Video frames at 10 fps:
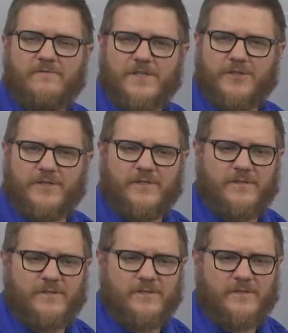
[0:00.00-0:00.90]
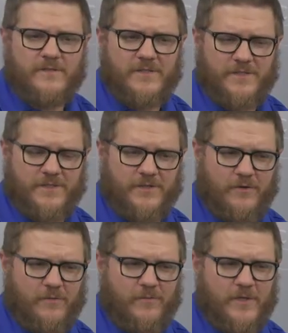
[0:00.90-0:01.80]
vision is a
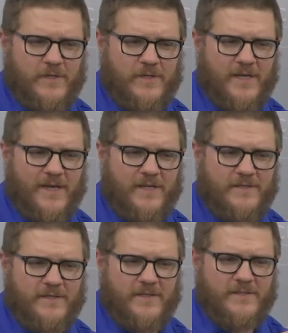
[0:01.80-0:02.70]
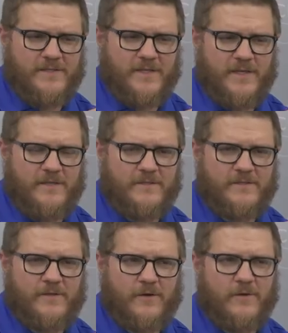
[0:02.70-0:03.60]
term, and it's a
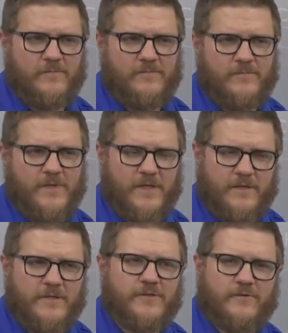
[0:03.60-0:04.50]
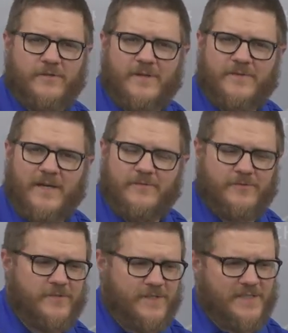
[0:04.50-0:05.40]
term, I joke with
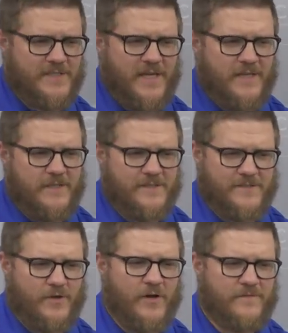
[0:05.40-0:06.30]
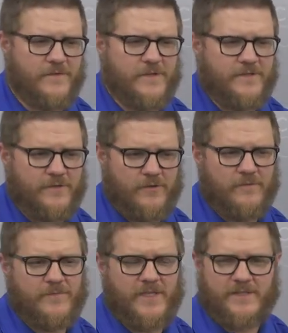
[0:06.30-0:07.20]
optometrists that it's often a
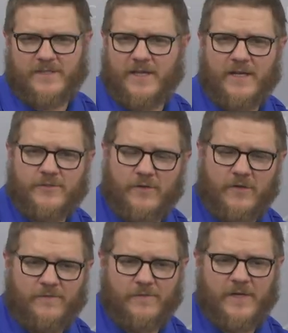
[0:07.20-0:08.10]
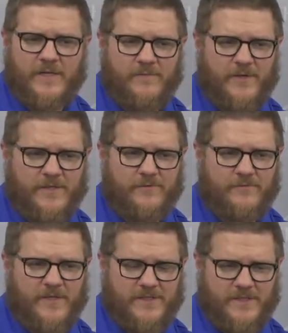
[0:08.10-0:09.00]
term that is a catch-all for anybody who
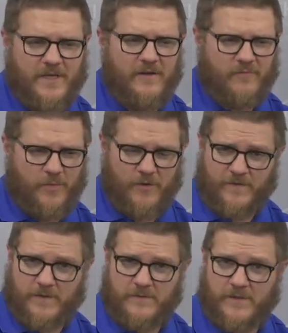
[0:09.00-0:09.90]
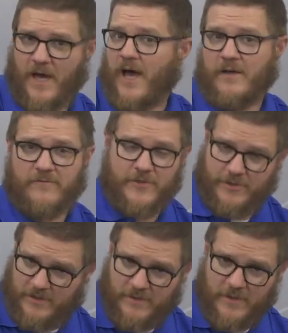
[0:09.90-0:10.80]
doesn't have perfectly high
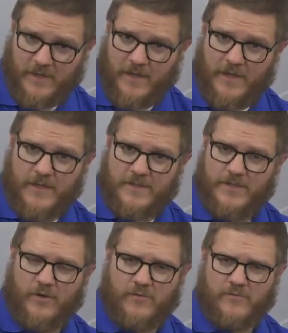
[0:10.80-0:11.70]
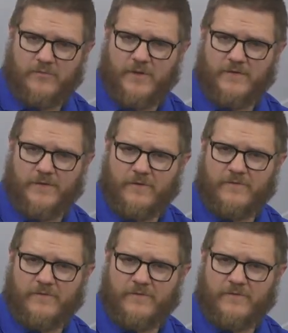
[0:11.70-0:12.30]
vision. So if your